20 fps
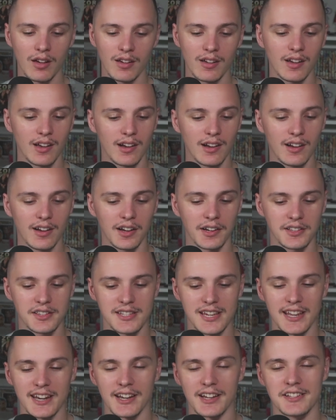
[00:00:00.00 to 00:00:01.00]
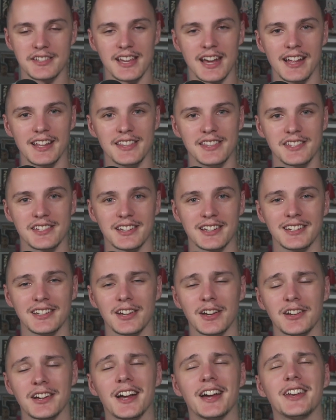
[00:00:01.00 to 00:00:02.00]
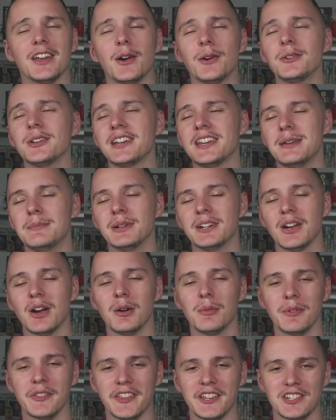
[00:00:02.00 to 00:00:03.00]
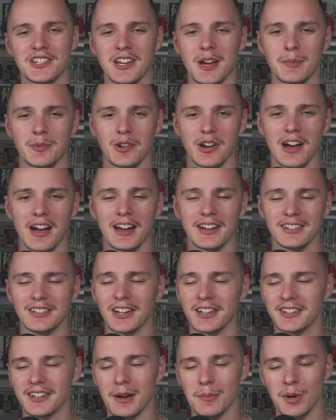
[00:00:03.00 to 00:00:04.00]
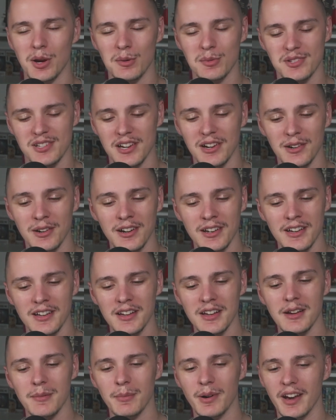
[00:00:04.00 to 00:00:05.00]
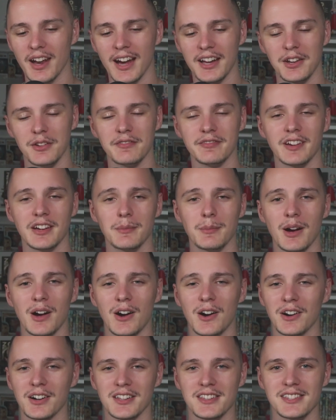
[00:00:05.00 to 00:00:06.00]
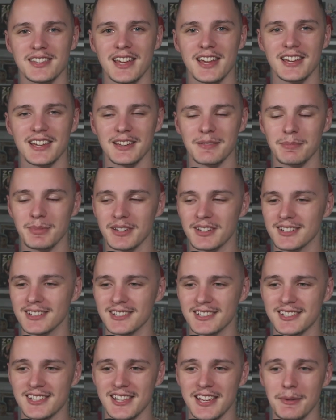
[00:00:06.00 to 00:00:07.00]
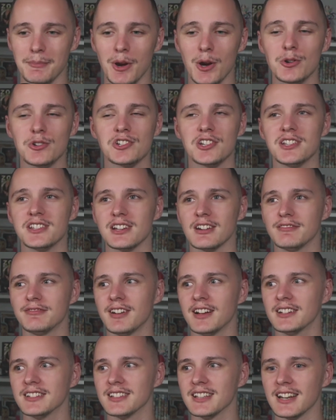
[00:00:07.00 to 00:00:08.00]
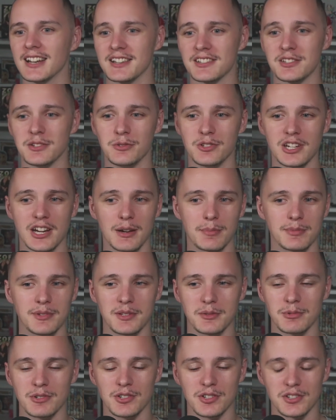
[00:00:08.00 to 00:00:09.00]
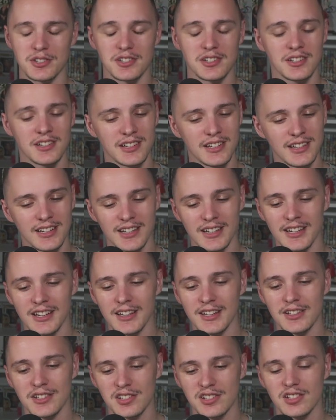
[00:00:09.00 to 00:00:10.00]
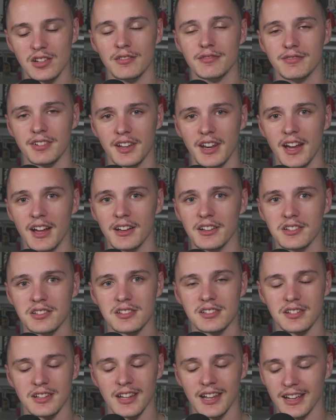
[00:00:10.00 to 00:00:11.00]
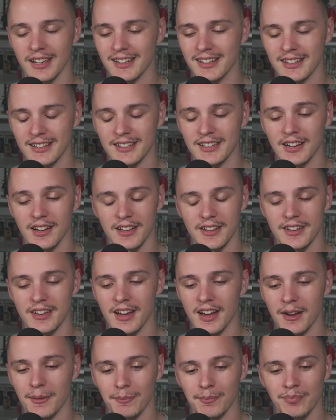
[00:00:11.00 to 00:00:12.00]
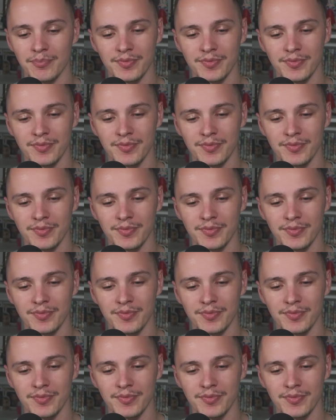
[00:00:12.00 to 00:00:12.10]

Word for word: Oh, 10 out of 10s. Can Oda keep it going with this chapter? I goddamn hope so. But I don't think my heart can take it because the emotions I felt in the last two chapters were just something else. Like, goddamn.